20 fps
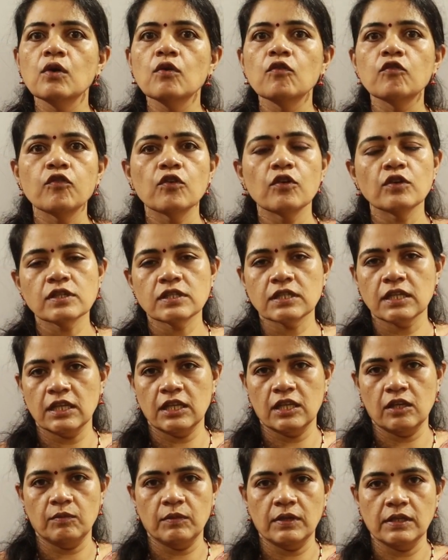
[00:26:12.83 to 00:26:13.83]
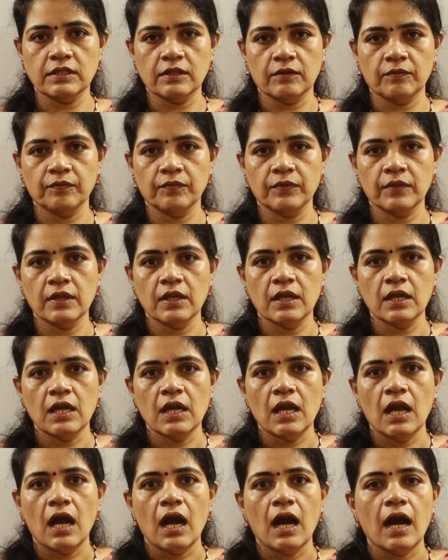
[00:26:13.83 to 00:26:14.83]
4 centimeter.
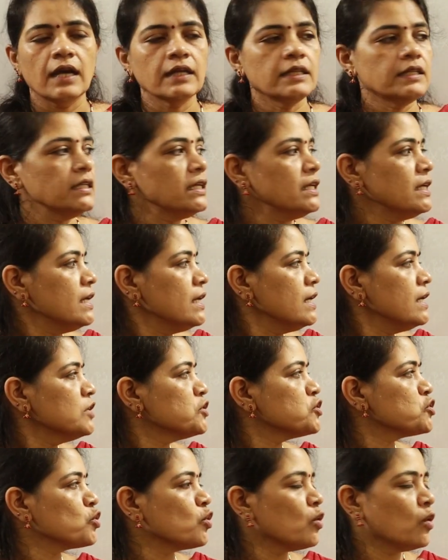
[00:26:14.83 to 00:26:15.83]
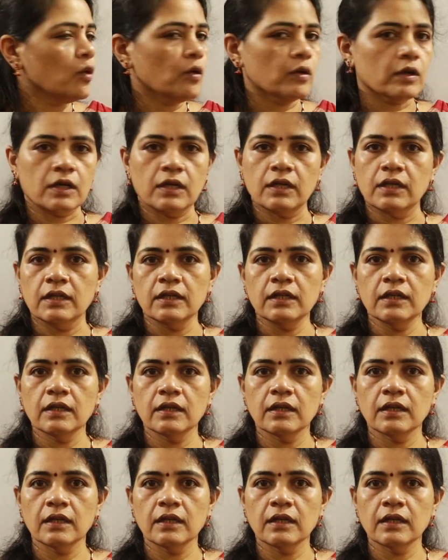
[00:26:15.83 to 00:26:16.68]
At each corner,